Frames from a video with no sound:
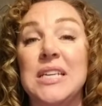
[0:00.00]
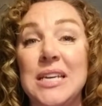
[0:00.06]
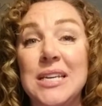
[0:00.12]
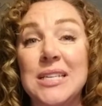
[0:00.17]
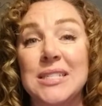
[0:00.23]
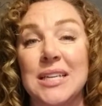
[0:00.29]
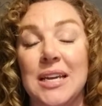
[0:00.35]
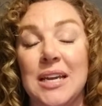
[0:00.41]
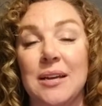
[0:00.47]

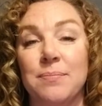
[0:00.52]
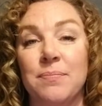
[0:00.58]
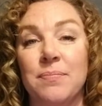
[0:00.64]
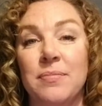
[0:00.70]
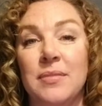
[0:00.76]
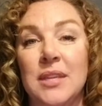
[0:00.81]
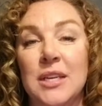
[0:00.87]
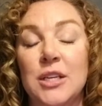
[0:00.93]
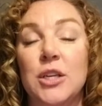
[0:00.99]
easy.
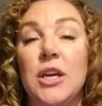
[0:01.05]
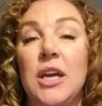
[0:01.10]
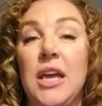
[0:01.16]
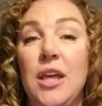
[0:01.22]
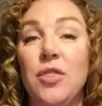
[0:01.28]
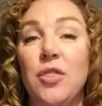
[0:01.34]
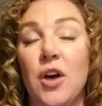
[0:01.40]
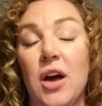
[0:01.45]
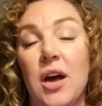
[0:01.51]

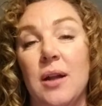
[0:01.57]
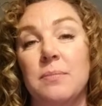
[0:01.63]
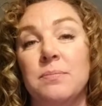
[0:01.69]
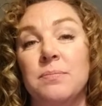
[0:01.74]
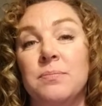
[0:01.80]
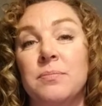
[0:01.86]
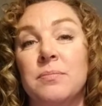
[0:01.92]
He thought,